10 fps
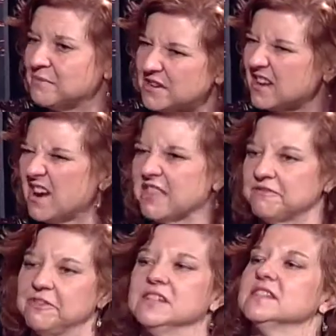I mean, you get
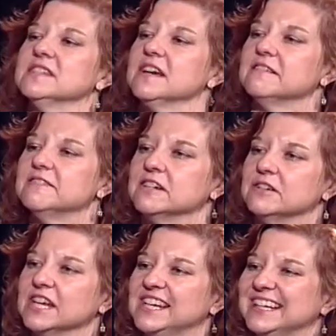all the fun stuff,
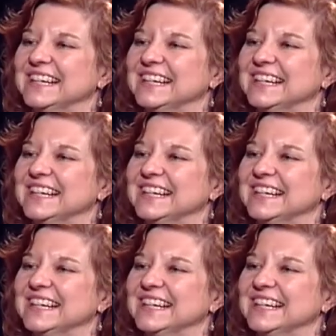Tony.